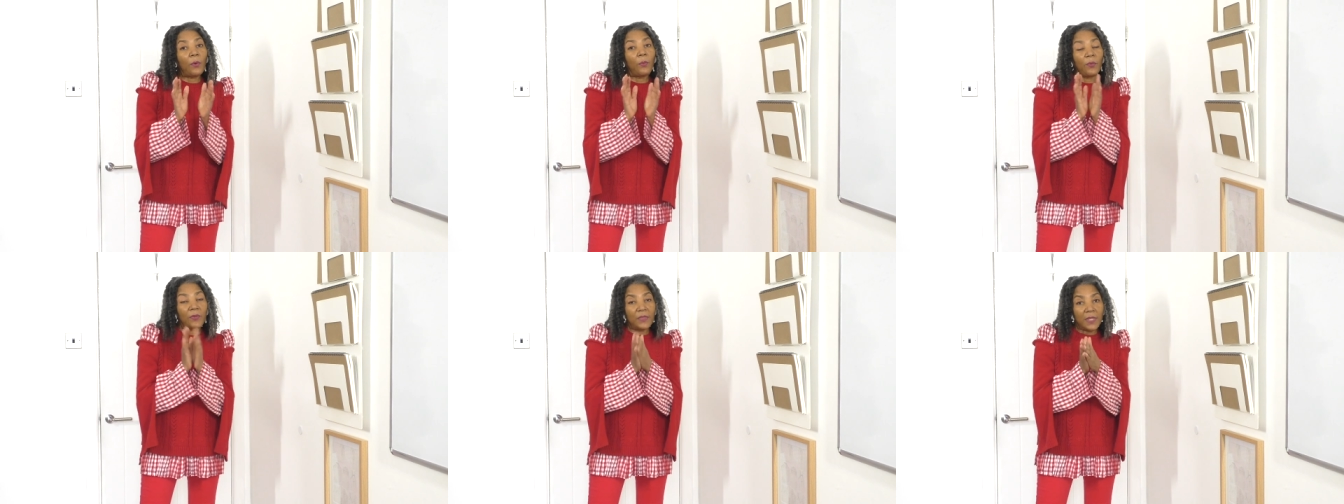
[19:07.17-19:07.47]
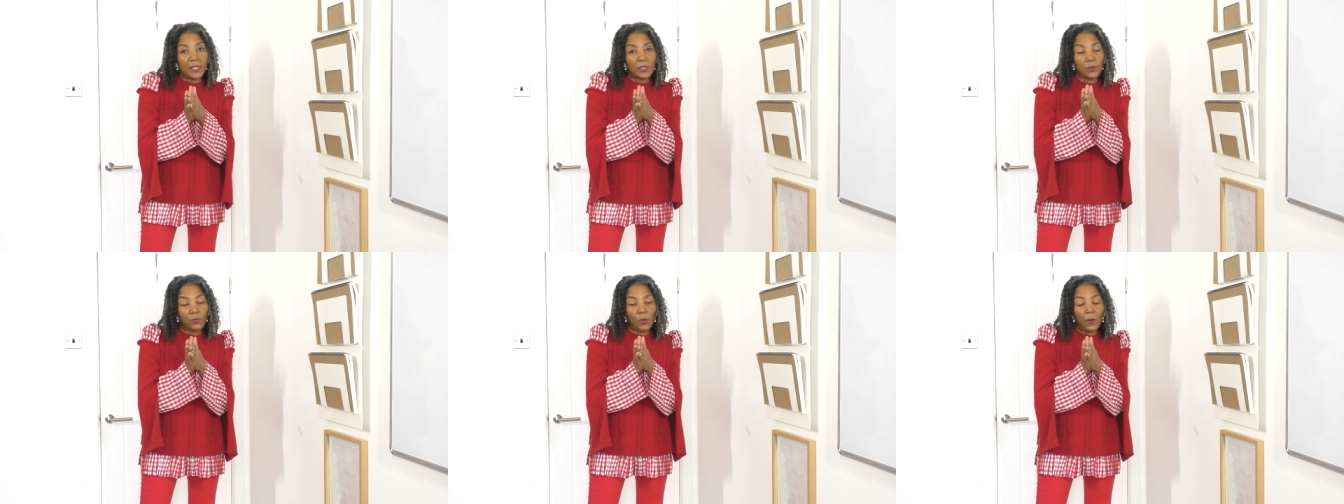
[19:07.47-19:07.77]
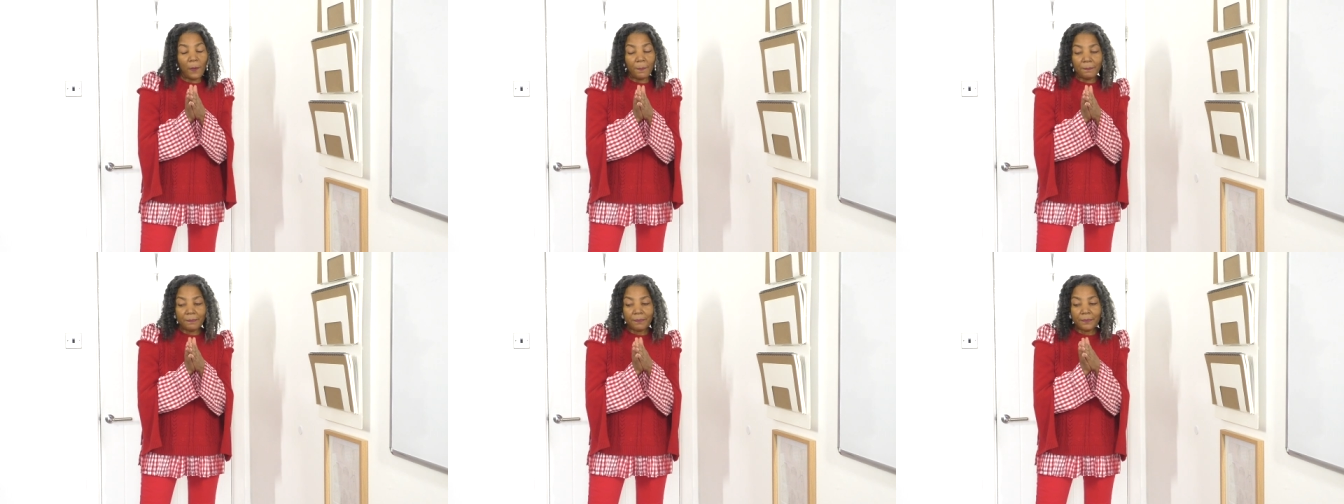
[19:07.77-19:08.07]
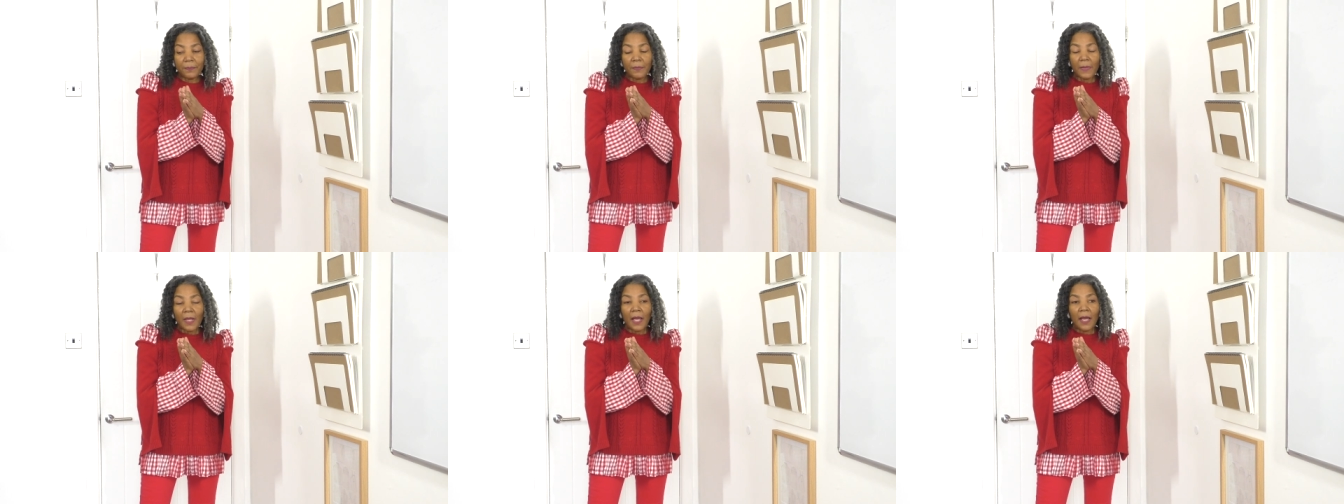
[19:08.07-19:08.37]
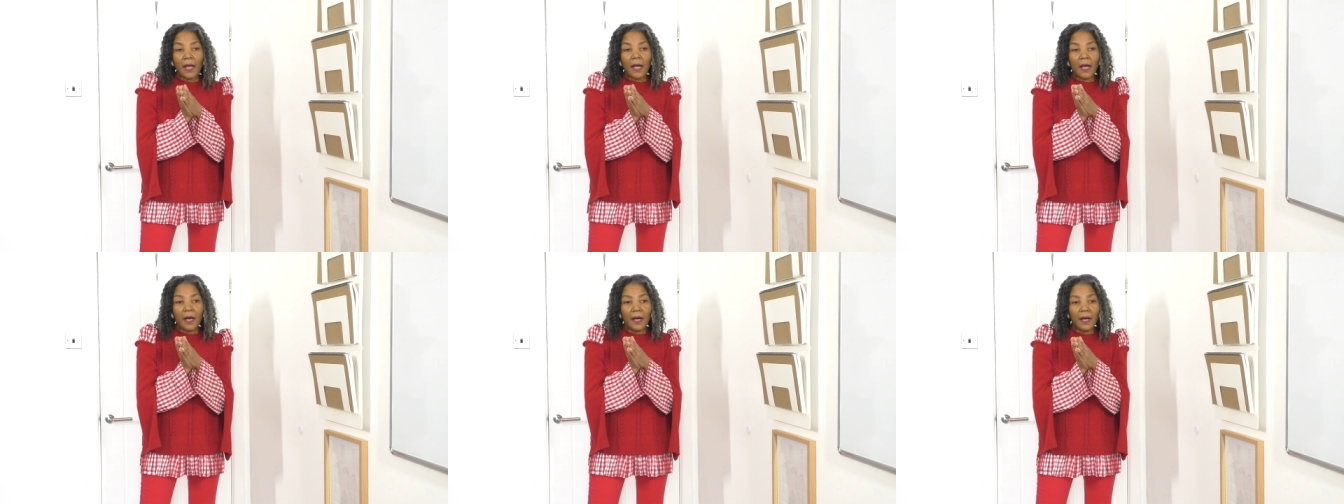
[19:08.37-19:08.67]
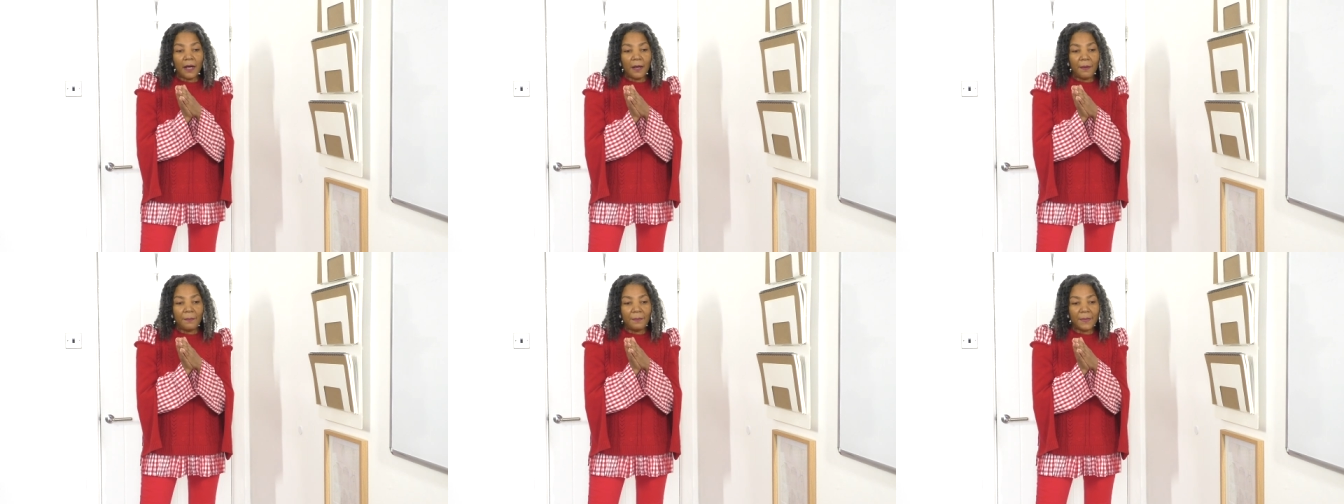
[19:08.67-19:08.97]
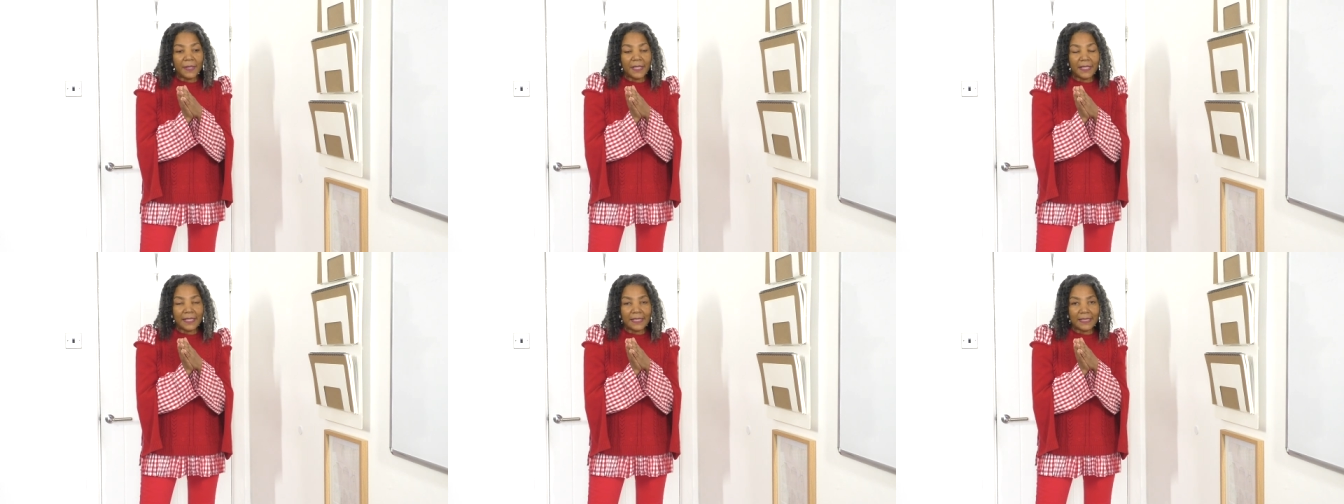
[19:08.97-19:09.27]
with this one,
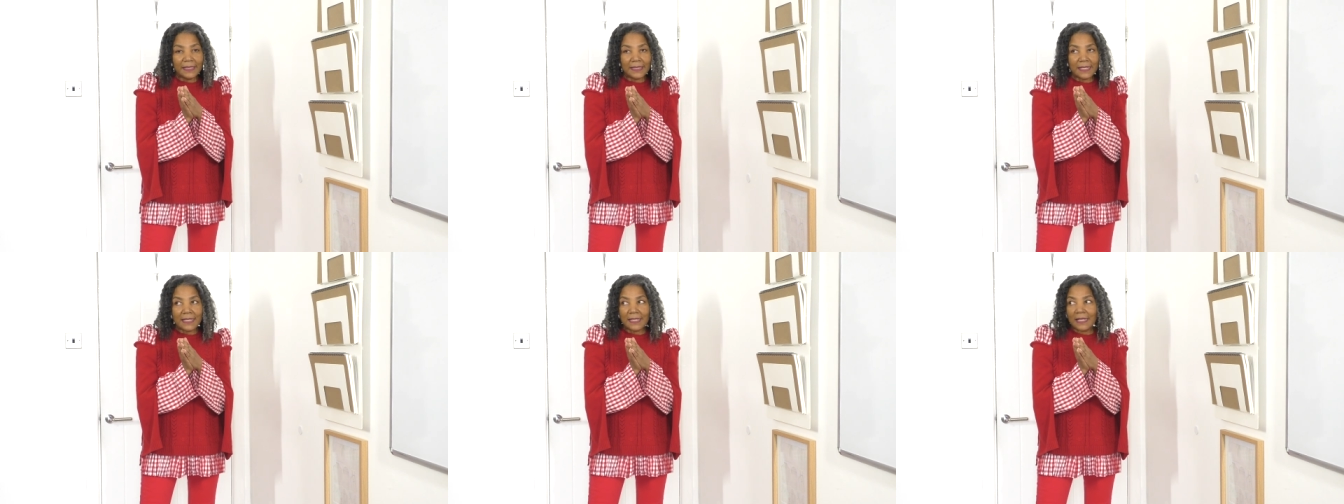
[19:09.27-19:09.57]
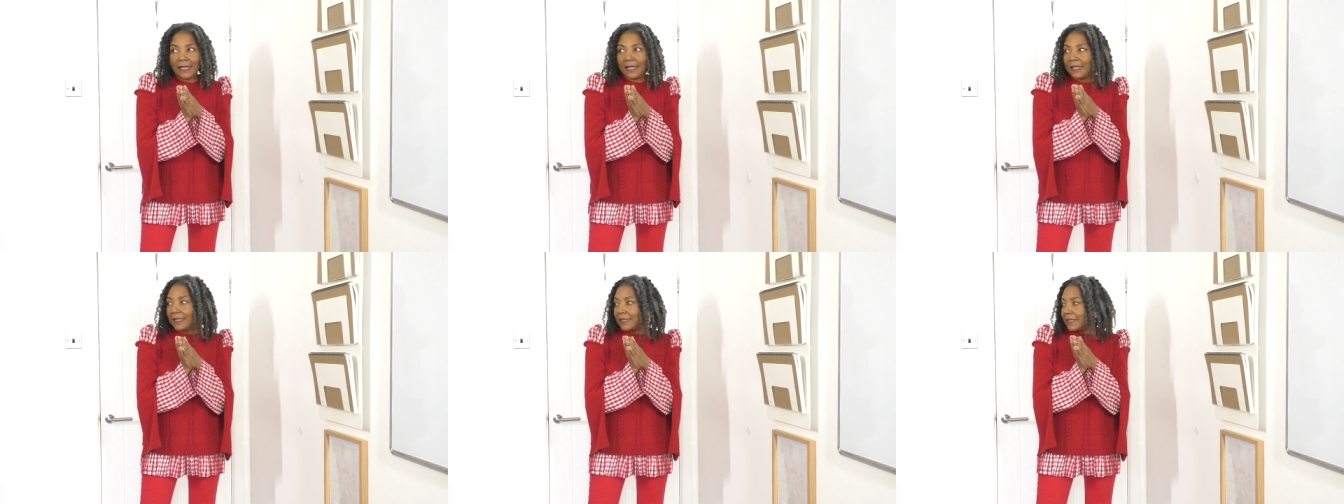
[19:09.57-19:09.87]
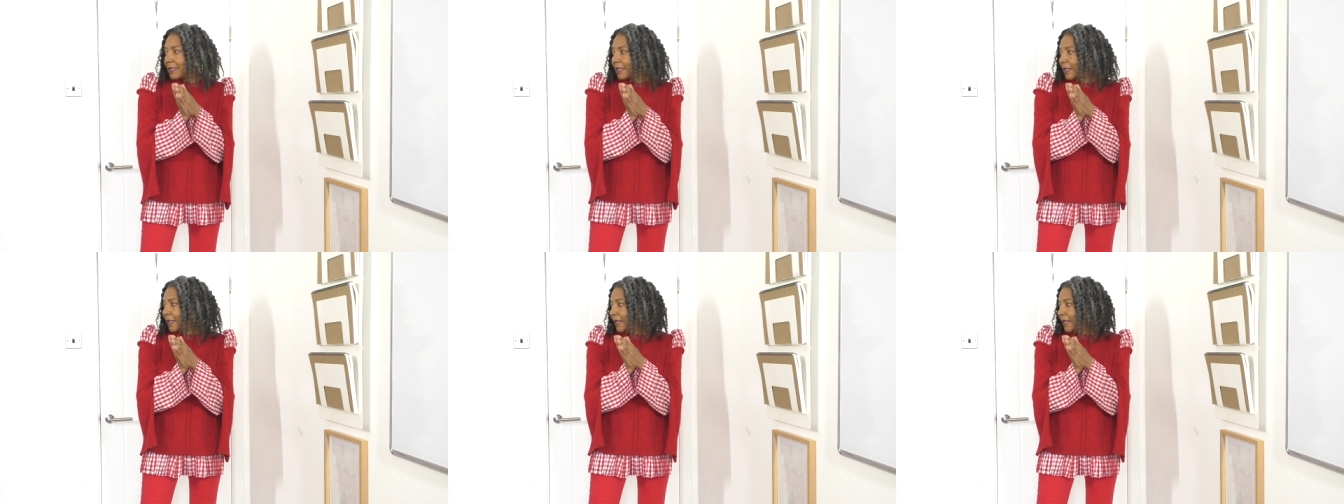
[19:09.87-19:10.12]
um, is that,